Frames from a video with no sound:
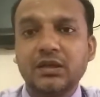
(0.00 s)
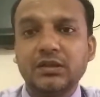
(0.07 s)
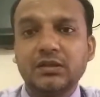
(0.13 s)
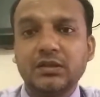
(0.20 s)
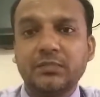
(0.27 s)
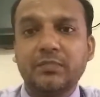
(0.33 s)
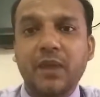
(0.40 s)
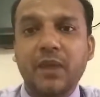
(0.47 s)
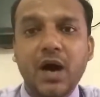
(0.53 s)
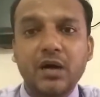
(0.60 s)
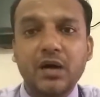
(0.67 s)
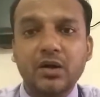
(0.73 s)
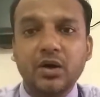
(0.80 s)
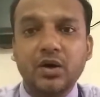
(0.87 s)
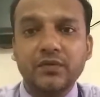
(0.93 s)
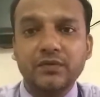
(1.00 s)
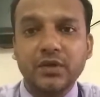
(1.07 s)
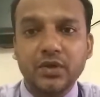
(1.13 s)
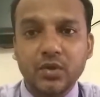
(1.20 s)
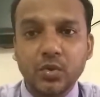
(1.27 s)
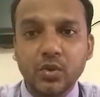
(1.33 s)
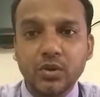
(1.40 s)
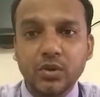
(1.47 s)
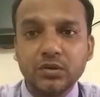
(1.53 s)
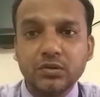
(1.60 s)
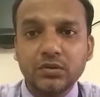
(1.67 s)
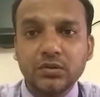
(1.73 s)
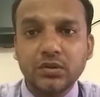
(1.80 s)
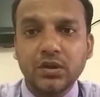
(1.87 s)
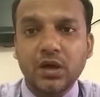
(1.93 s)
the part of the role
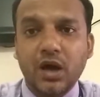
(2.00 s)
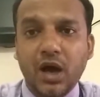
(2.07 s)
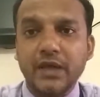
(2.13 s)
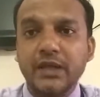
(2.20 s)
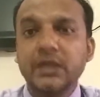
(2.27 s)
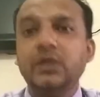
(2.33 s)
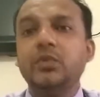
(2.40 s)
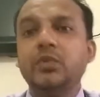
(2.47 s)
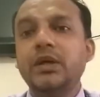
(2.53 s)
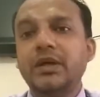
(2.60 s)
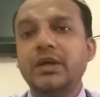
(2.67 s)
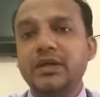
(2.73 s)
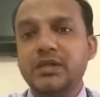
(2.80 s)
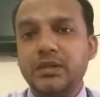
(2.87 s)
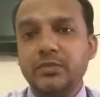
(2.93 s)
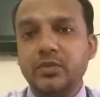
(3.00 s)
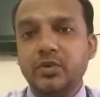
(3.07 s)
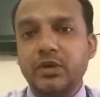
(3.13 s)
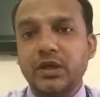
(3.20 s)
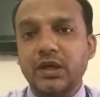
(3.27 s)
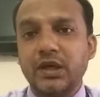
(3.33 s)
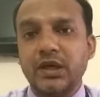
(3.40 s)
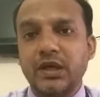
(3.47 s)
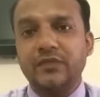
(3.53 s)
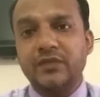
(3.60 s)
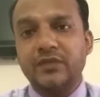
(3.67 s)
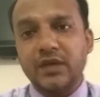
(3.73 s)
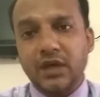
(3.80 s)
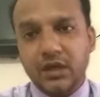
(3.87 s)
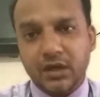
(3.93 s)
are equally distributed. If
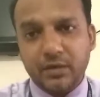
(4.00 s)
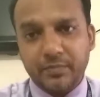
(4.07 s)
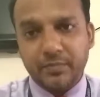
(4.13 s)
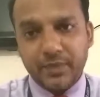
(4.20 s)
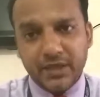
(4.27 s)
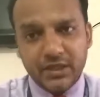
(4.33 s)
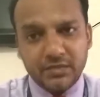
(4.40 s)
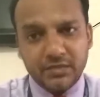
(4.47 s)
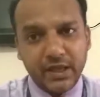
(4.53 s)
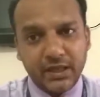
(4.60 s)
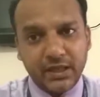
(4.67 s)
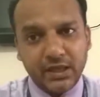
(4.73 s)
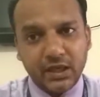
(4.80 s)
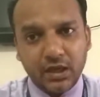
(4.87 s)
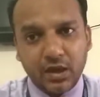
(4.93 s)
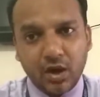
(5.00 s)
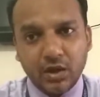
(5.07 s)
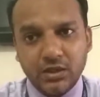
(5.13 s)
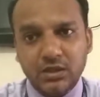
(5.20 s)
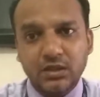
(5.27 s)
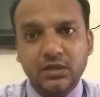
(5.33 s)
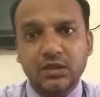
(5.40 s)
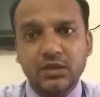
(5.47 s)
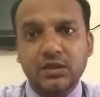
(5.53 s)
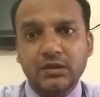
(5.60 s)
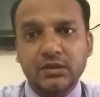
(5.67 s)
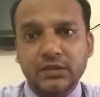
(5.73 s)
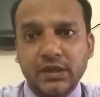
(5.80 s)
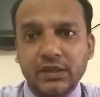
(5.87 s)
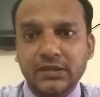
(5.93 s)
a company is making a loss,
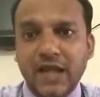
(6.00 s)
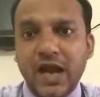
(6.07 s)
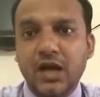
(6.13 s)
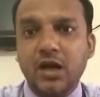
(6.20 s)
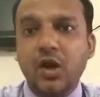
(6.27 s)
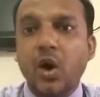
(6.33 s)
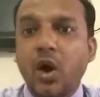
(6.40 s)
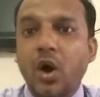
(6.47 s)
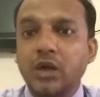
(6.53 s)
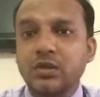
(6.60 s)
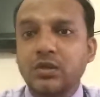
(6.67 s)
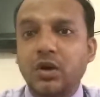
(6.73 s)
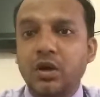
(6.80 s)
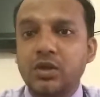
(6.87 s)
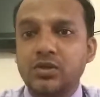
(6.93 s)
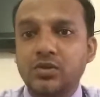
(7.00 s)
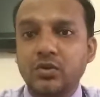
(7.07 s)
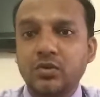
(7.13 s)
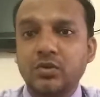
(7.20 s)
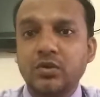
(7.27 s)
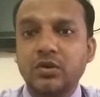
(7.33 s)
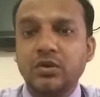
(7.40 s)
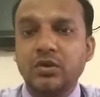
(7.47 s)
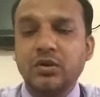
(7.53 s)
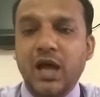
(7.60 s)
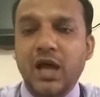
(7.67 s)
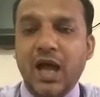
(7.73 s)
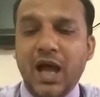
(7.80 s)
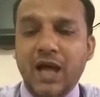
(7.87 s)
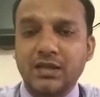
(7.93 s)
then that loss also
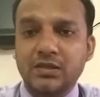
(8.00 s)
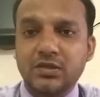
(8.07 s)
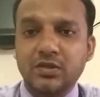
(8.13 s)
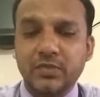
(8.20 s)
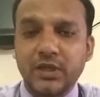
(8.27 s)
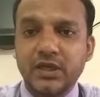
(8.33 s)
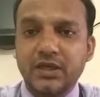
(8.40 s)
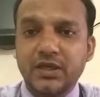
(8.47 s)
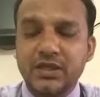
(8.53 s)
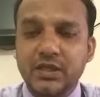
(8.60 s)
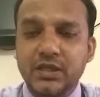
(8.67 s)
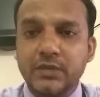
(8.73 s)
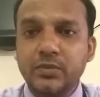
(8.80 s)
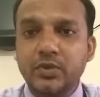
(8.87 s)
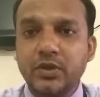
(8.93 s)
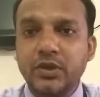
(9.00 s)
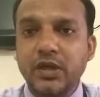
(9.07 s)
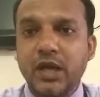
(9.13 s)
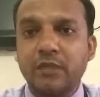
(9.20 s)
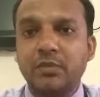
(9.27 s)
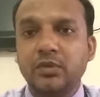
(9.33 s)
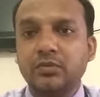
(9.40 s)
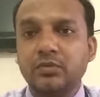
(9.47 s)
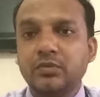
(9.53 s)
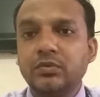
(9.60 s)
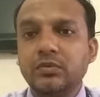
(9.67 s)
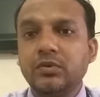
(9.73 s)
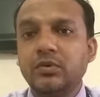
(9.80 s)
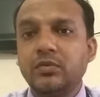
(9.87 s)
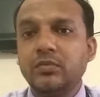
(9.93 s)
has to be distributed among
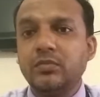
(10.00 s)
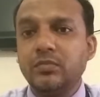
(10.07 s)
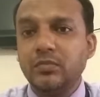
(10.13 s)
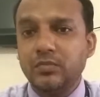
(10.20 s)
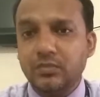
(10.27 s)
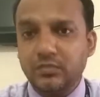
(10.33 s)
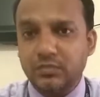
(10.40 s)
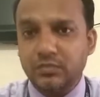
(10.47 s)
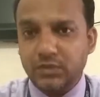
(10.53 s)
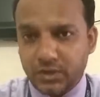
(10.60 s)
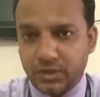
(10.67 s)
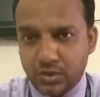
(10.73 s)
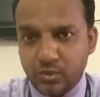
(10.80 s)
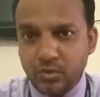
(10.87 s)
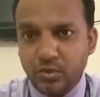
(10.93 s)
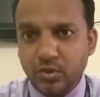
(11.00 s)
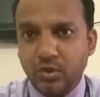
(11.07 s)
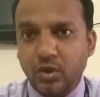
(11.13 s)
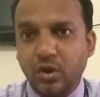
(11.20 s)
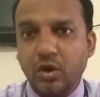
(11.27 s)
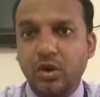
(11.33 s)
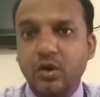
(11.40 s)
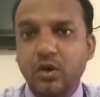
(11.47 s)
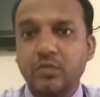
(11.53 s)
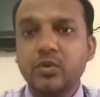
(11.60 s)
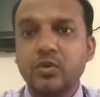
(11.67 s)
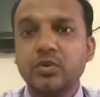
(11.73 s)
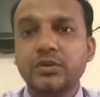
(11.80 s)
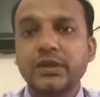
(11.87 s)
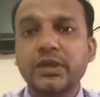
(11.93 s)
the two or
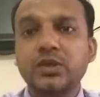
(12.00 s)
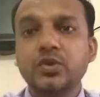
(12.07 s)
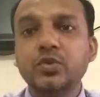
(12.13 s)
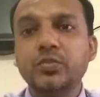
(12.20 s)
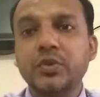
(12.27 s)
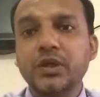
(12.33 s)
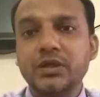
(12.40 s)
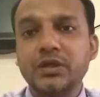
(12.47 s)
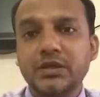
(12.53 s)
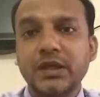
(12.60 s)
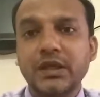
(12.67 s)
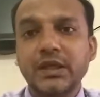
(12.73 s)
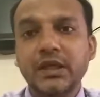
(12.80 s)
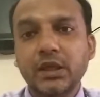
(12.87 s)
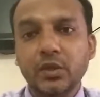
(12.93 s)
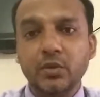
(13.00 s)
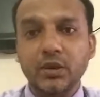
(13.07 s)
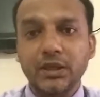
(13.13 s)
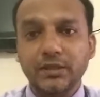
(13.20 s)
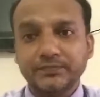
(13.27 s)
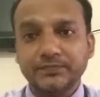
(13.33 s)
more than two person equally.